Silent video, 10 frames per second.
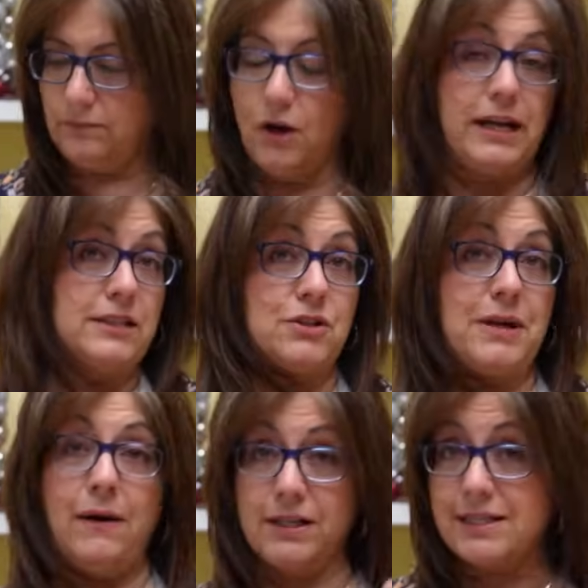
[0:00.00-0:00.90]
Okay, so
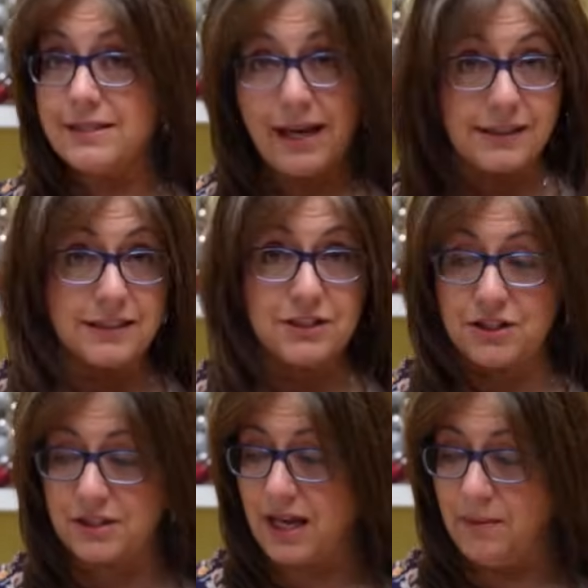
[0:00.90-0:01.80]
now our second dish
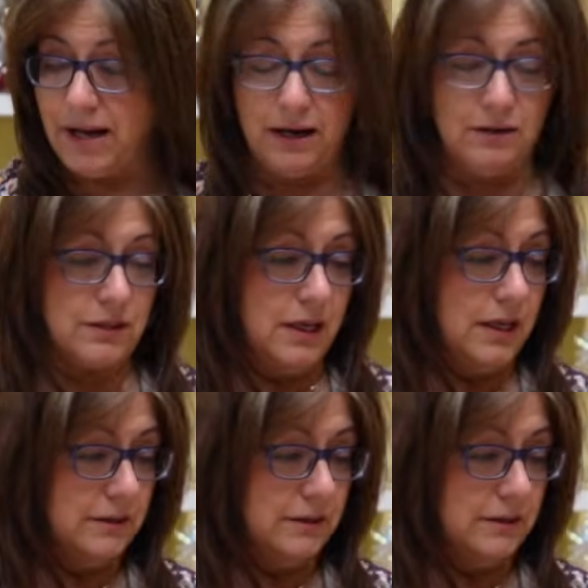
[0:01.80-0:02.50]
has come out.